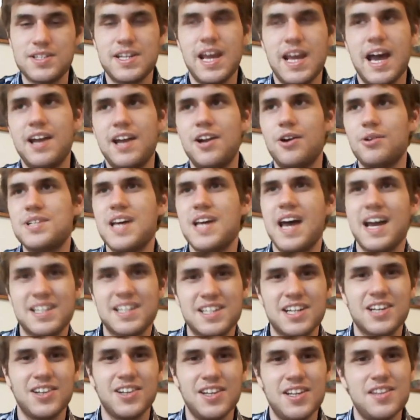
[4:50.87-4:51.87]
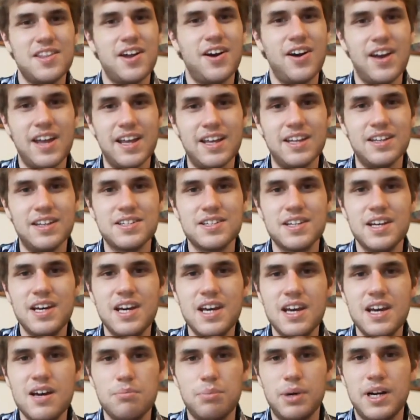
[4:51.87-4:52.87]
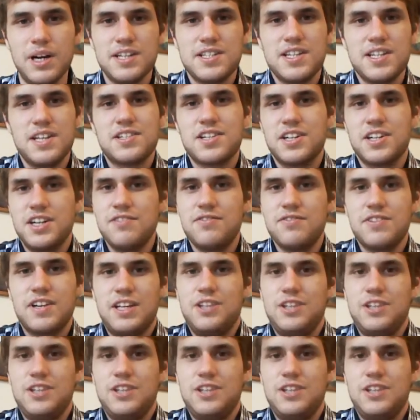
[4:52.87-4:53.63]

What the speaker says: Yeah, I know technically there is, but it's insignificant.